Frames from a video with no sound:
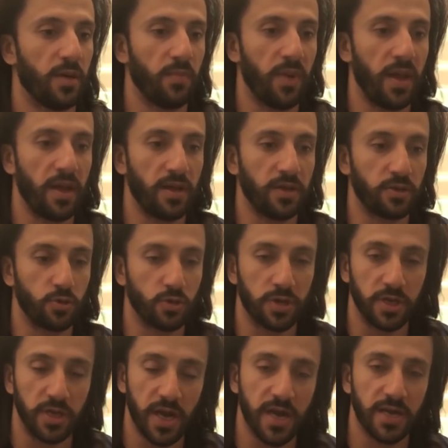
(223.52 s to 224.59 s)
the to
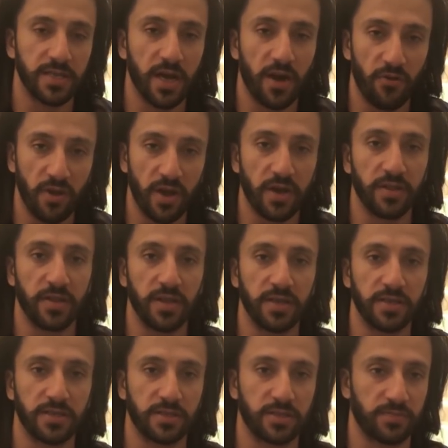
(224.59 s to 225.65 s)
create the
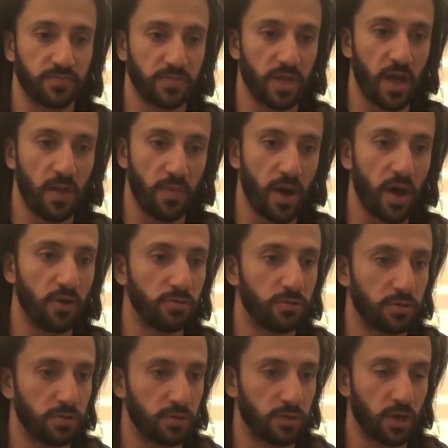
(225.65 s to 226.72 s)
awareness about
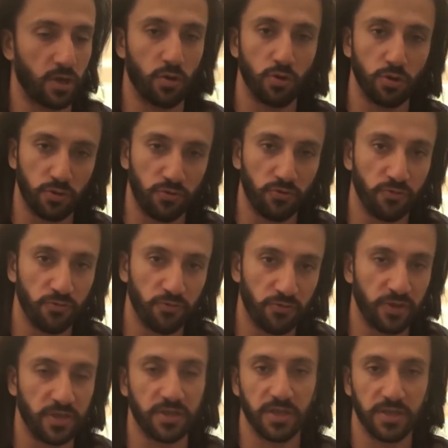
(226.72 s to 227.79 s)
the good
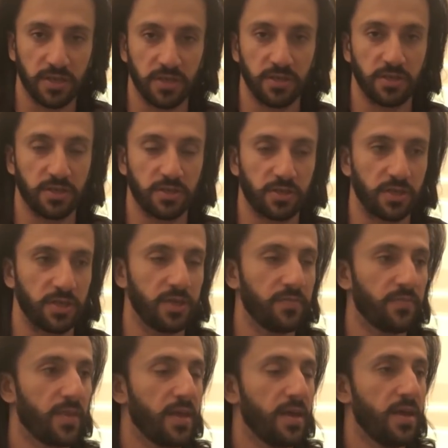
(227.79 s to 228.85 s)
fitness industry.
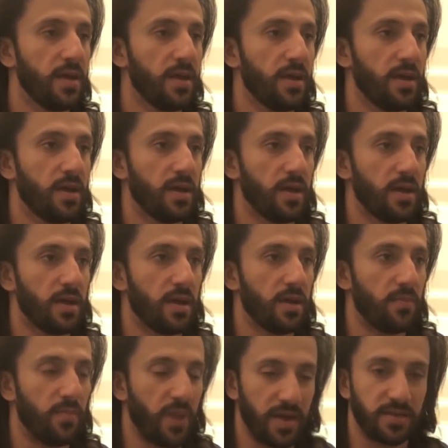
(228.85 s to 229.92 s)

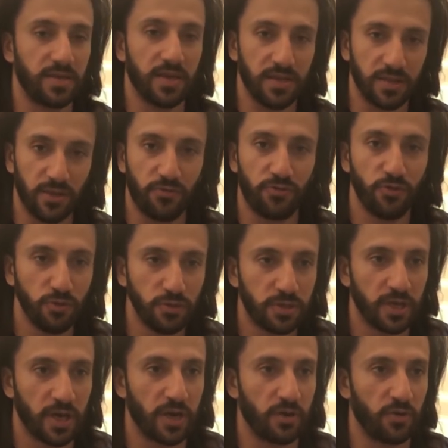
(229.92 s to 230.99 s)
But in the
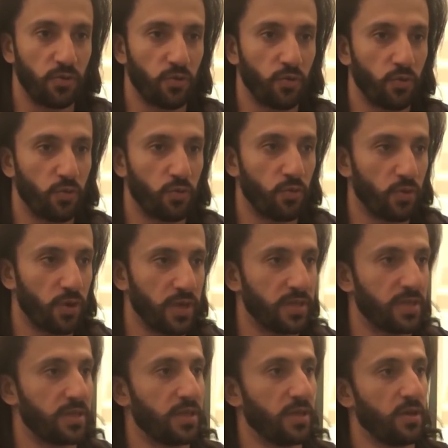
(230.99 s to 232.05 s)
future,
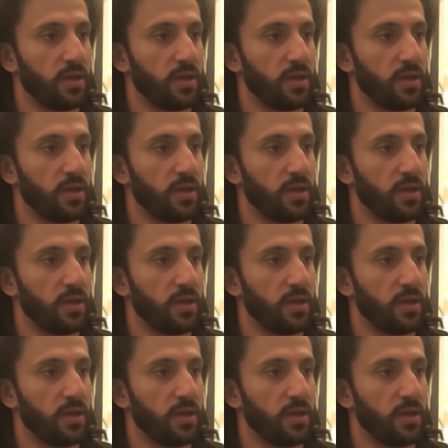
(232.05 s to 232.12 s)
with